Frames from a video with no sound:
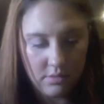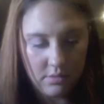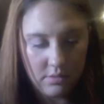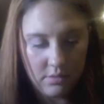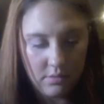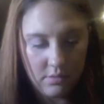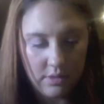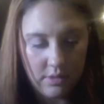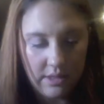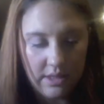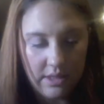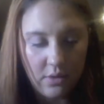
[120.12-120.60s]

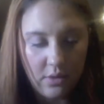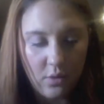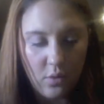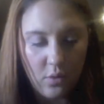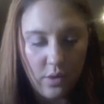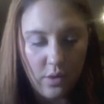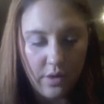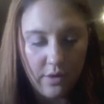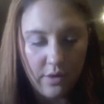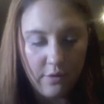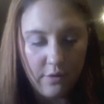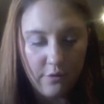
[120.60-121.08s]
Unique
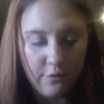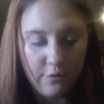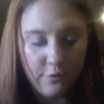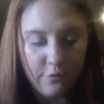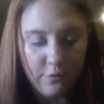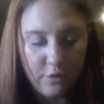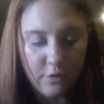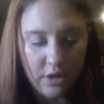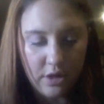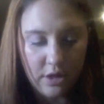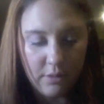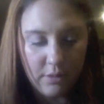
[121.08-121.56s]
Oil
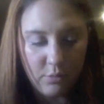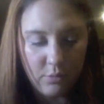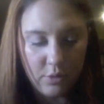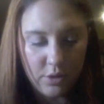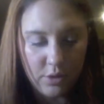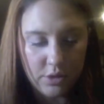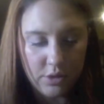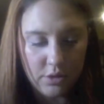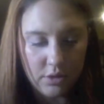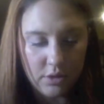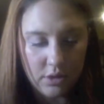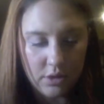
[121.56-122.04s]
Free
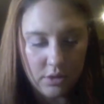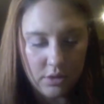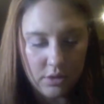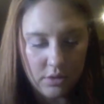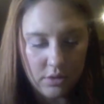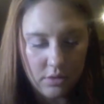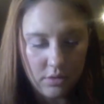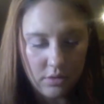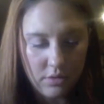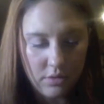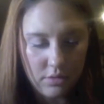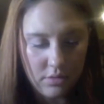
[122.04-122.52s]

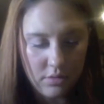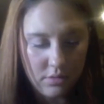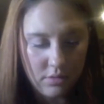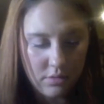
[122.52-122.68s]
Moisturizer.